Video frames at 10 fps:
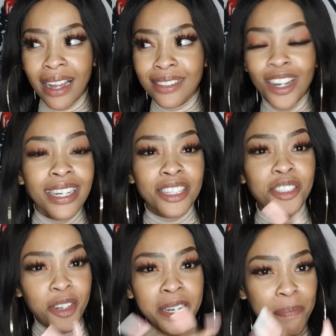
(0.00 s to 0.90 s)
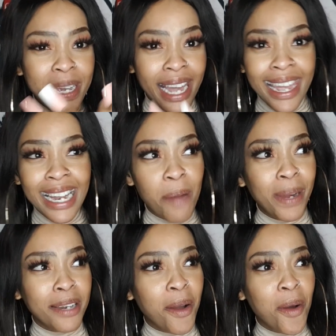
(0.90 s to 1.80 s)
Not necessarily being a healer,
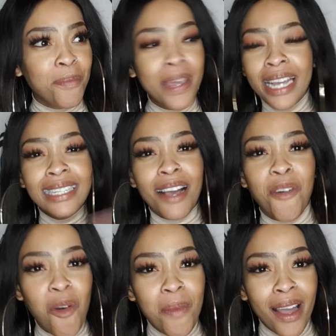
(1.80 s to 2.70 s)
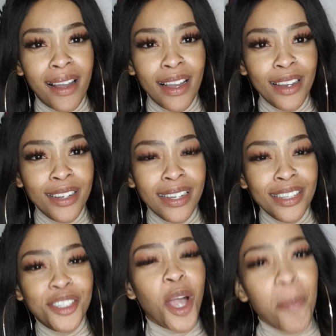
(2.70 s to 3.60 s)
but being isangoma.
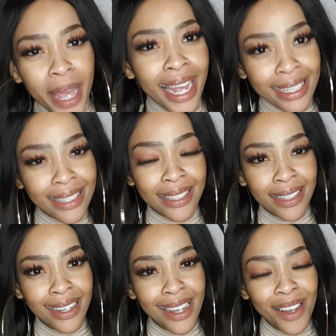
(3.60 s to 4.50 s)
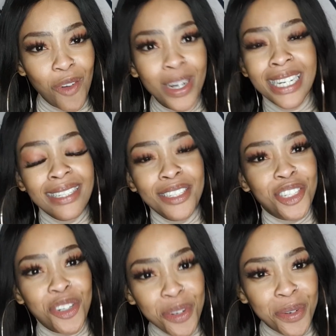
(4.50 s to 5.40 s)
Stop it. What does
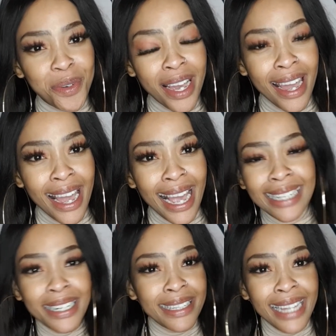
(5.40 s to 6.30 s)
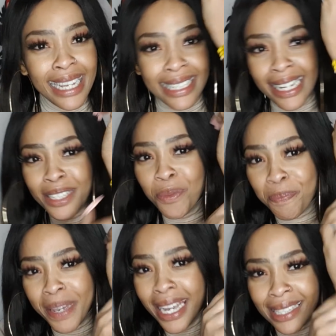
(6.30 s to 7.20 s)
it do? Is this
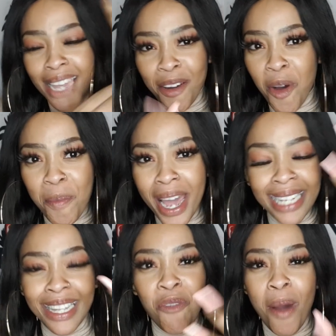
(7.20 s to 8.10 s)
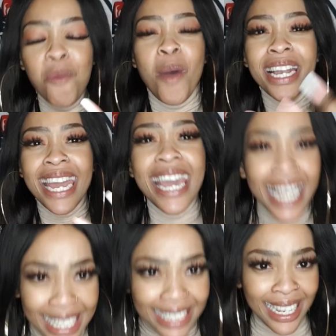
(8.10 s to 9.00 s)
being isangoma? What
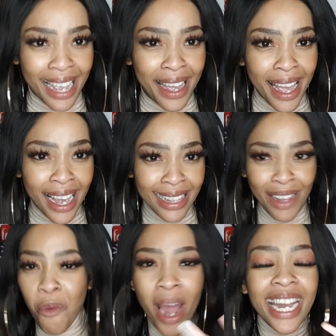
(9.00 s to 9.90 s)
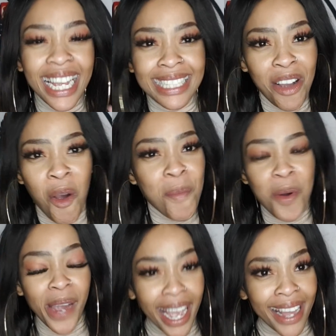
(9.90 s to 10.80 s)
is the ngoma
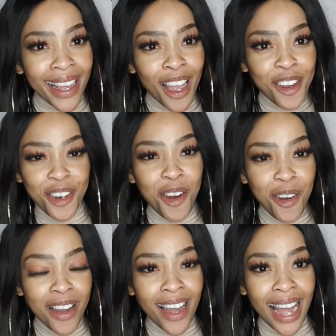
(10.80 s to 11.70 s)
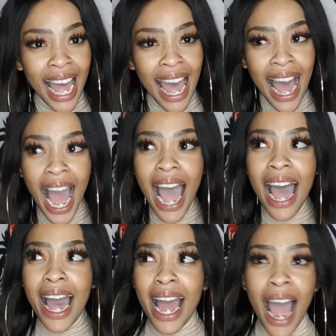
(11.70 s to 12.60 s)
way? You know?
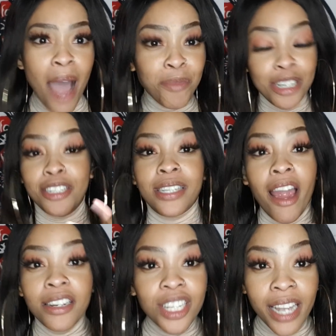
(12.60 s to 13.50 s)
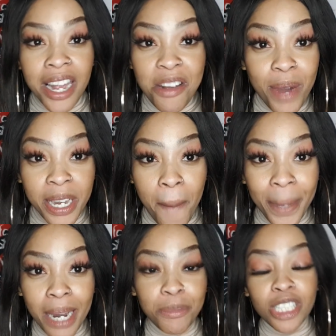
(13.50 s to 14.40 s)
I'm not discouraging anyone,
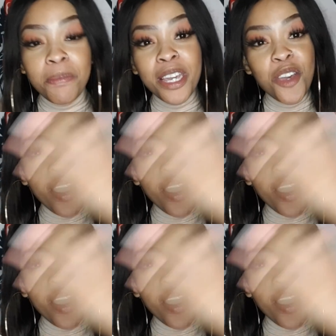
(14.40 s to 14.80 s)
but I'm just making you